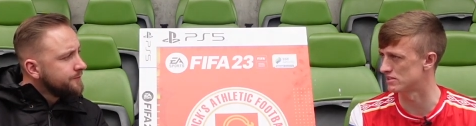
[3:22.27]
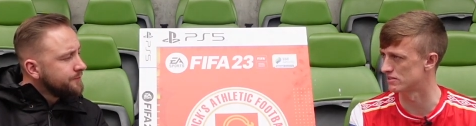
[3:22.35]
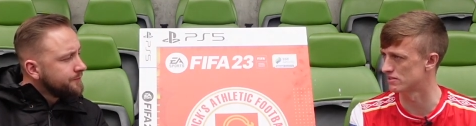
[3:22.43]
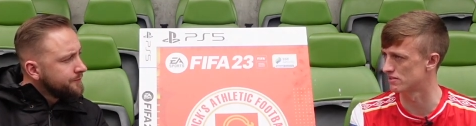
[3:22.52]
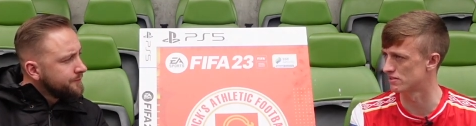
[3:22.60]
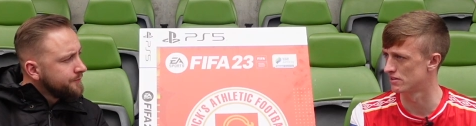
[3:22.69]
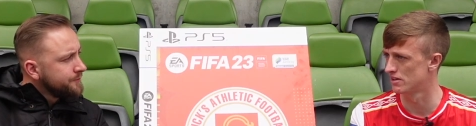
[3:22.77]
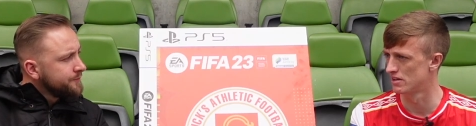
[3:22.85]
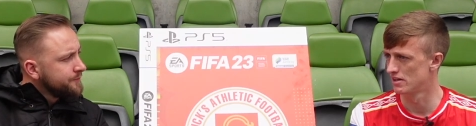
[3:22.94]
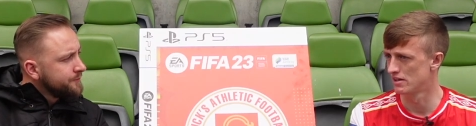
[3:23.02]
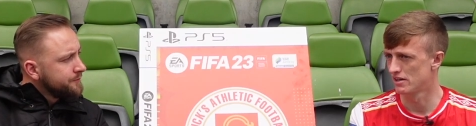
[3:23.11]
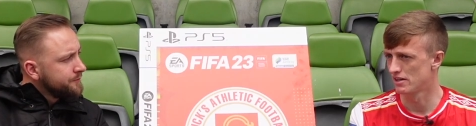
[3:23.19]
Speaker 1: and
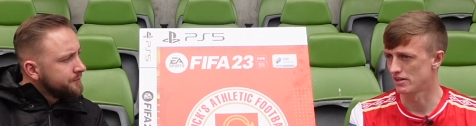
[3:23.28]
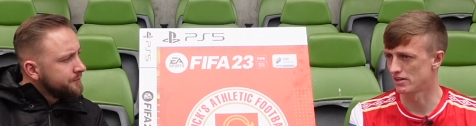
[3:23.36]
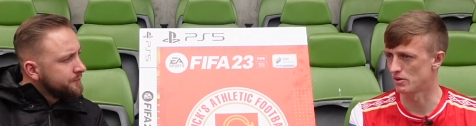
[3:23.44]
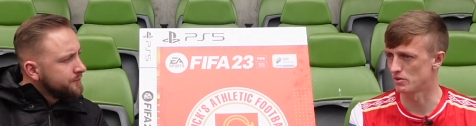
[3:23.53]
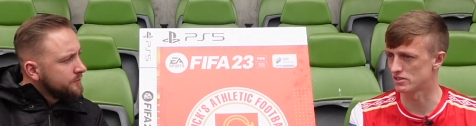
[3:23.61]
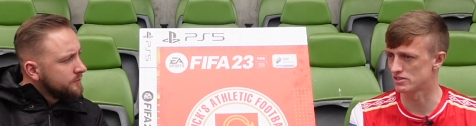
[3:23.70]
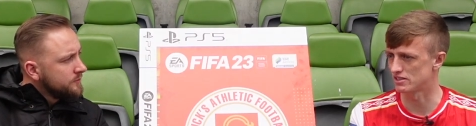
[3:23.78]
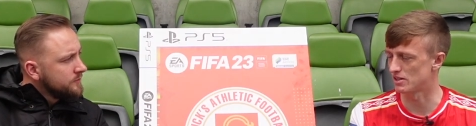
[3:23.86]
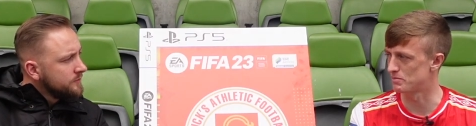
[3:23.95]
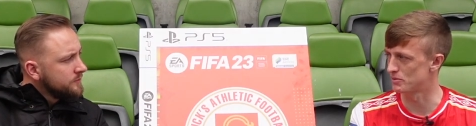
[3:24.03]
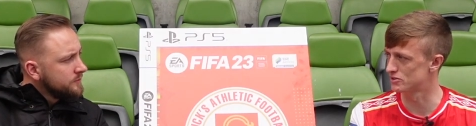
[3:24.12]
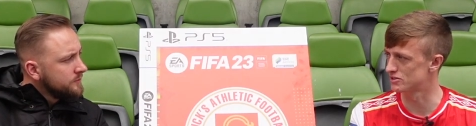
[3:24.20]
you know, you're sitting
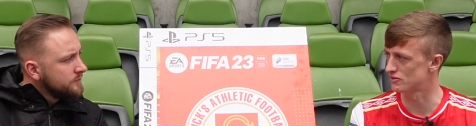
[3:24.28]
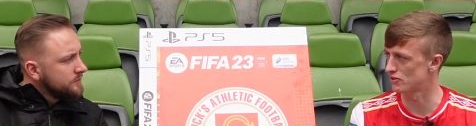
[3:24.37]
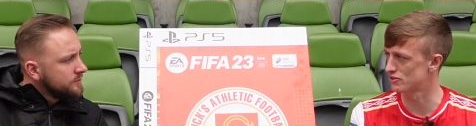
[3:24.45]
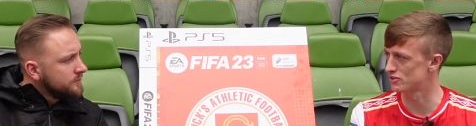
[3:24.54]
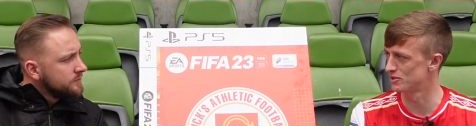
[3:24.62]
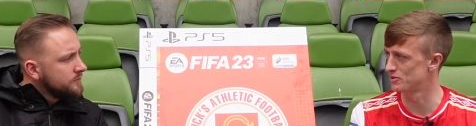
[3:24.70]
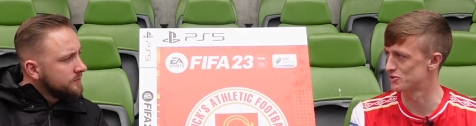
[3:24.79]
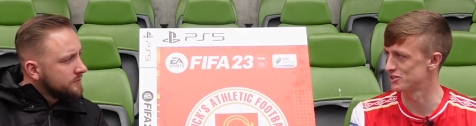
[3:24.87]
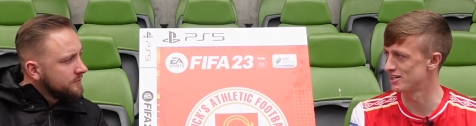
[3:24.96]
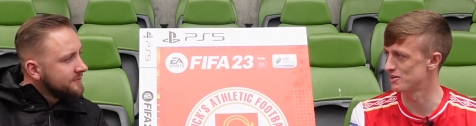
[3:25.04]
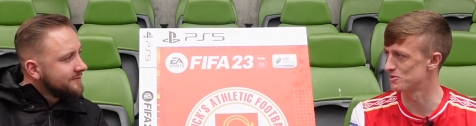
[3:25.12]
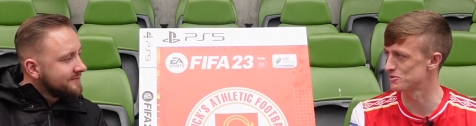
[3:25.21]
on buses for
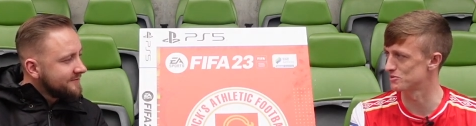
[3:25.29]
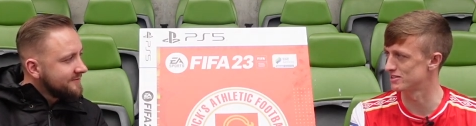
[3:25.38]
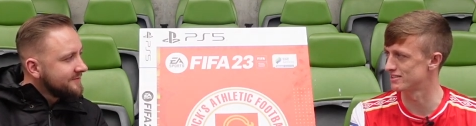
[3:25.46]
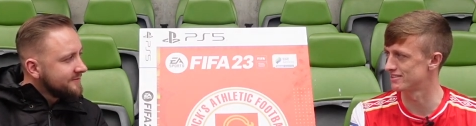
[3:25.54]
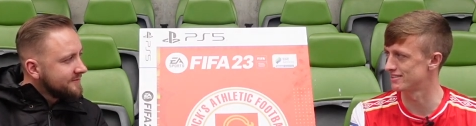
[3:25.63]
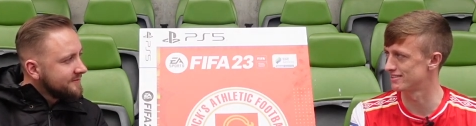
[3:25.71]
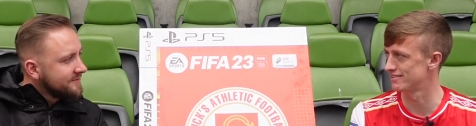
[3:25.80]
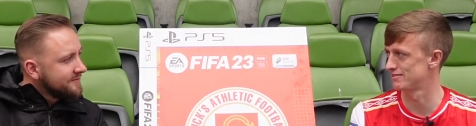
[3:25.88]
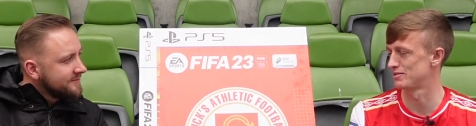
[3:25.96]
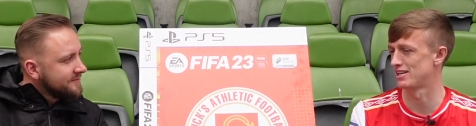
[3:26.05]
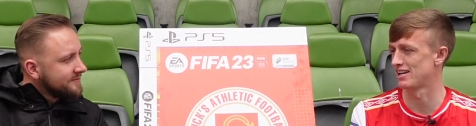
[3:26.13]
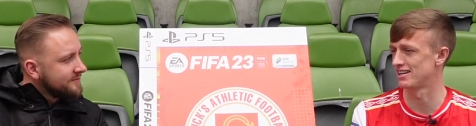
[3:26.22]
three hours with
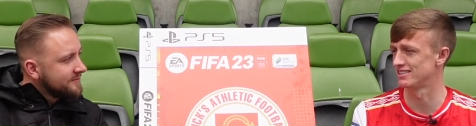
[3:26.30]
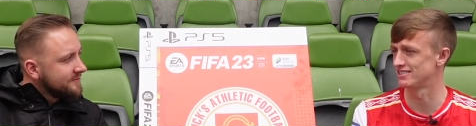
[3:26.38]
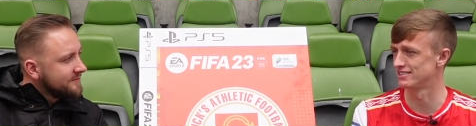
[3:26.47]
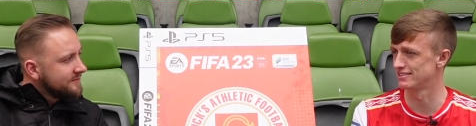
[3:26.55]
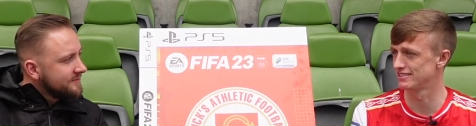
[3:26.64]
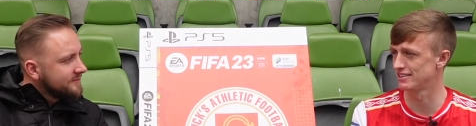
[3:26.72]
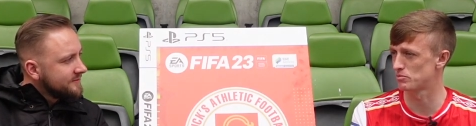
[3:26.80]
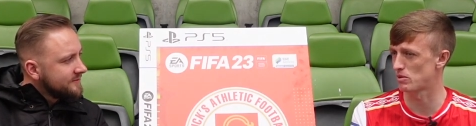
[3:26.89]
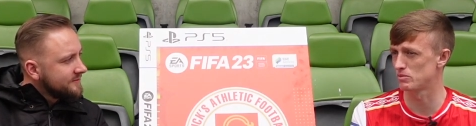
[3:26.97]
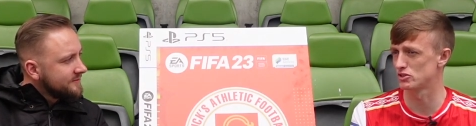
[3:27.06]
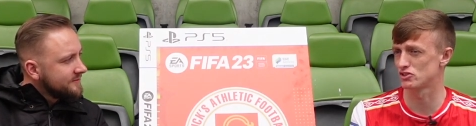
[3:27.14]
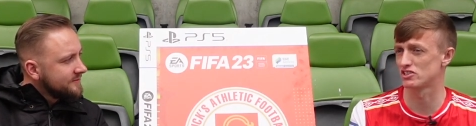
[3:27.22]
lads, and you
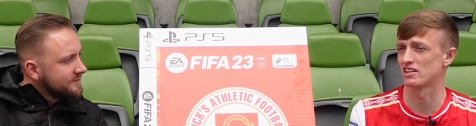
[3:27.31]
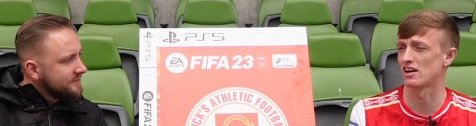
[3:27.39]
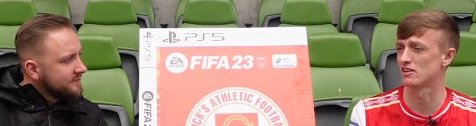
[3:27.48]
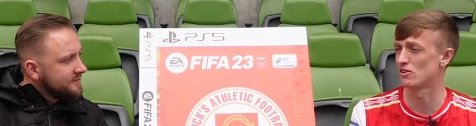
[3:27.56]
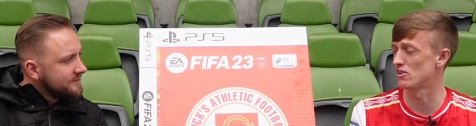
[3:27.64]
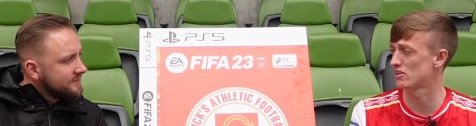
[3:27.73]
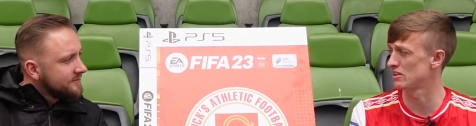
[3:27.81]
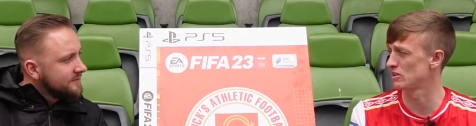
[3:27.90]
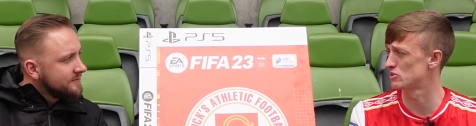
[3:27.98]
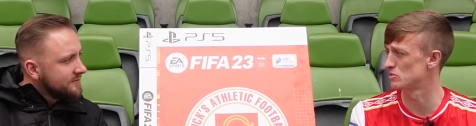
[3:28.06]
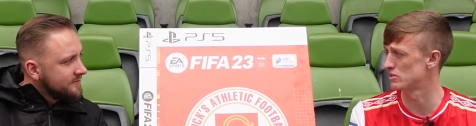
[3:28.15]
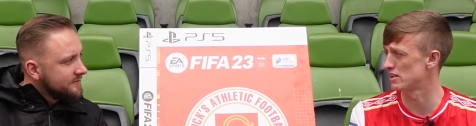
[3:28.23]
probably just start talking
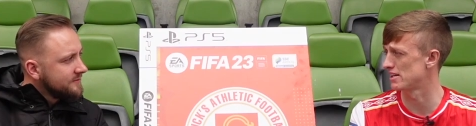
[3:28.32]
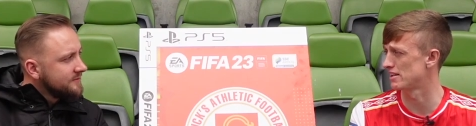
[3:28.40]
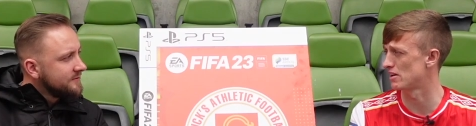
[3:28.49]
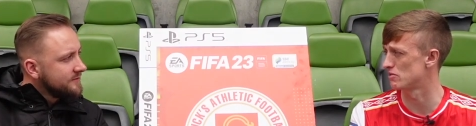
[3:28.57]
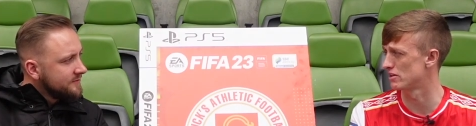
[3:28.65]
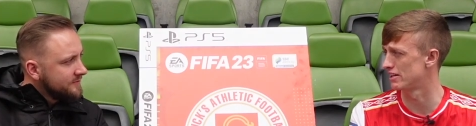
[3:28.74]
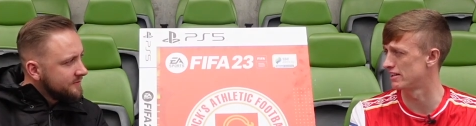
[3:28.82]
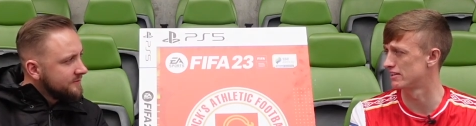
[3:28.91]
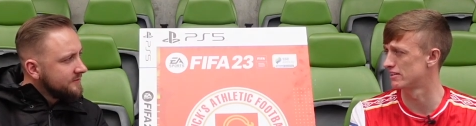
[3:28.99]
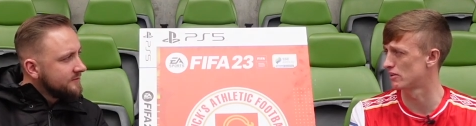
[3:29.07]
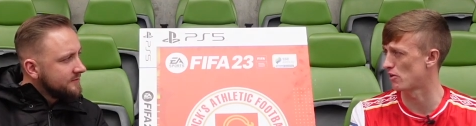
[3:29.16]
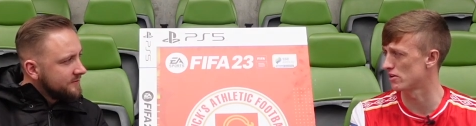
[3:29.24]
to someone that you don't really
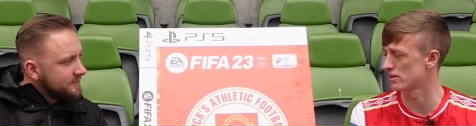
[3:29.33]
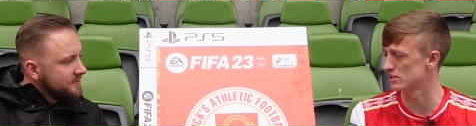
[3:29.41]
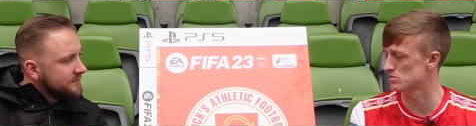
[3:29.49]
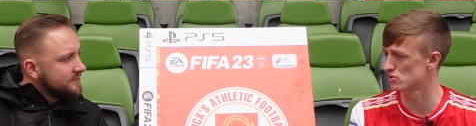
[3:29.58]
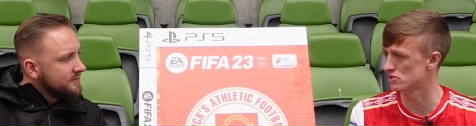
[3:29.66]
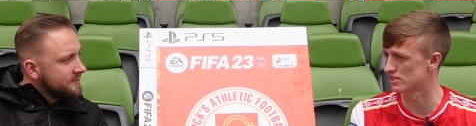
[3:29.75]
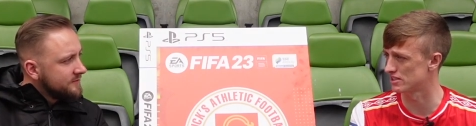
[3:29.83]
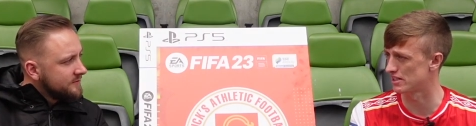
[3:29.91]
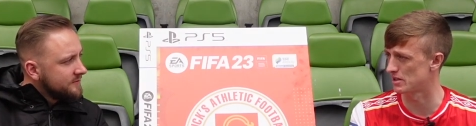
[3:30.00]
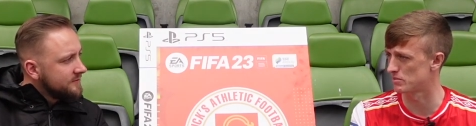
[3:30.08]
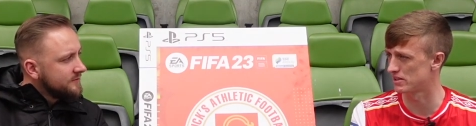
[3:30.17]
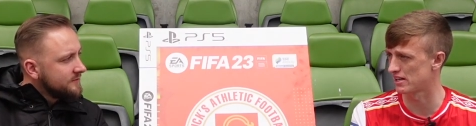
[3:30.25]
talk to as much on the
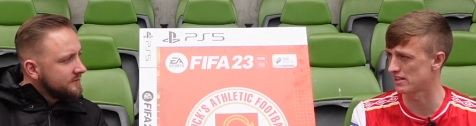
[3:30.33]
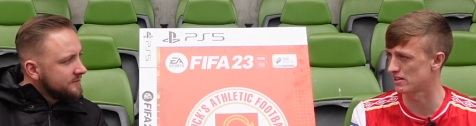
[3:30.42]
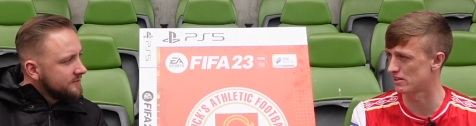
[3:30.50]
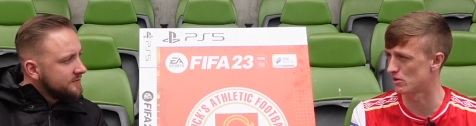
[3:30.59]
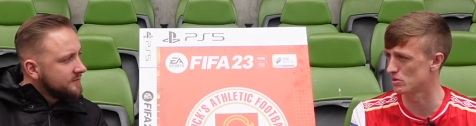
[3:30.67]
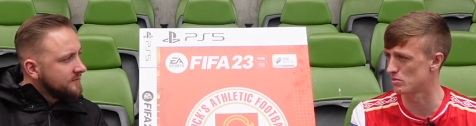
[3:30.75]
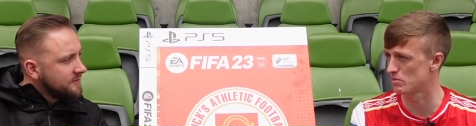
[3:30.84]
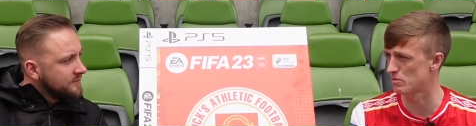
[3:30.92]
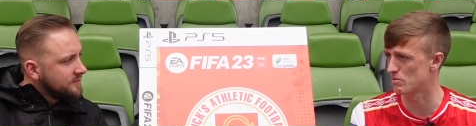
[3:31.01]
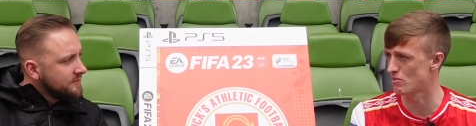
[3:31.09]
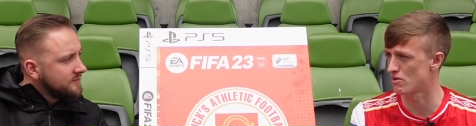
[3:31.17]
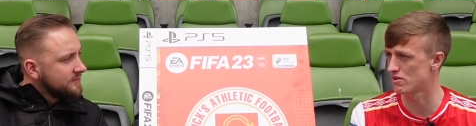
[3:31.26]
team, and you get to know them a
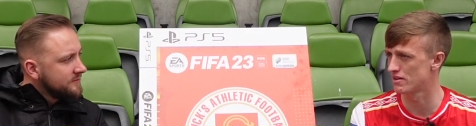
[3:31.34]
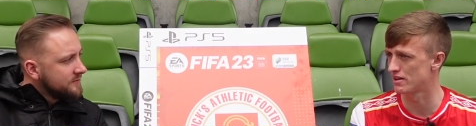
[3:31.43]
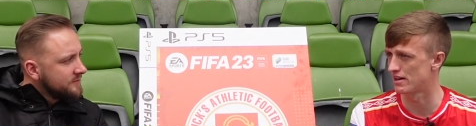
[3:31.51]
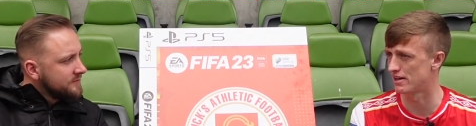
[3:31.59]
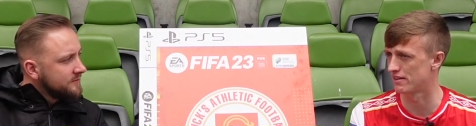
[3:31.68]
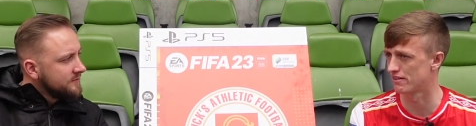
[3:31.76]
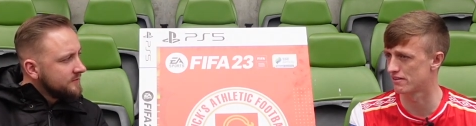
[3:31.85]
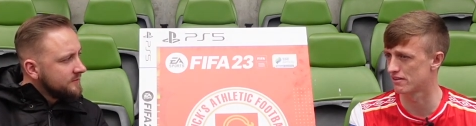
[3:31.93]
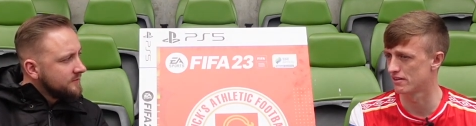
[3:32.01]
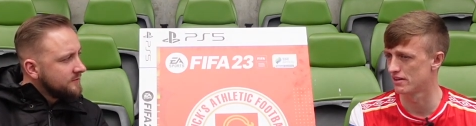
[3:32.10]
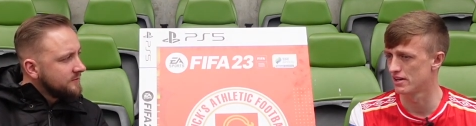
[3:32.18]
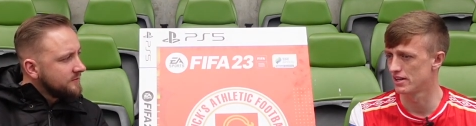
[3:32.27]
bit more. And
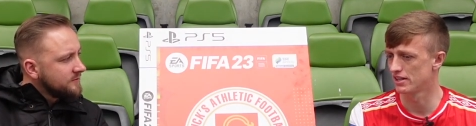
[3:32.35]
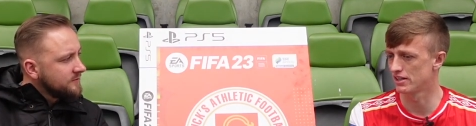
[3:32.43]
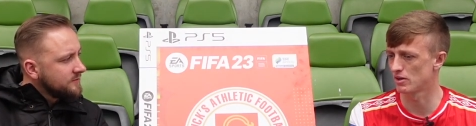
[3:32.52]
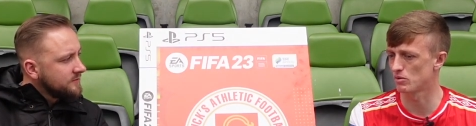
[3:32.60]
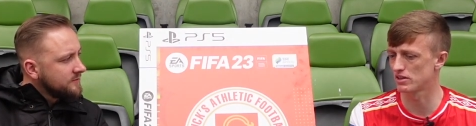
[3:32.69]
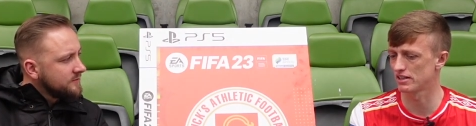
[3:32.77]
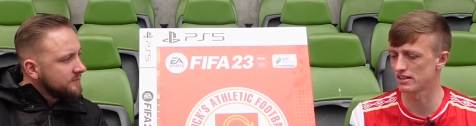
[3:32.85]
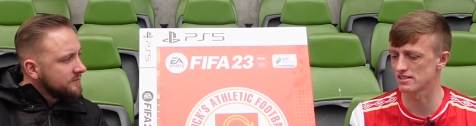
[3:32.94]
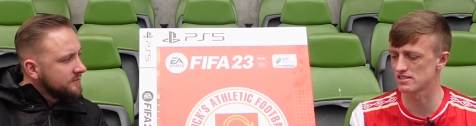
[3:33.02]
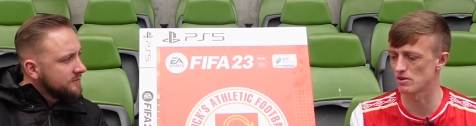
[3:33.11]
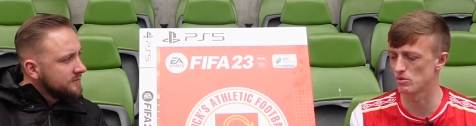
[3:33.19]
you know, I think that's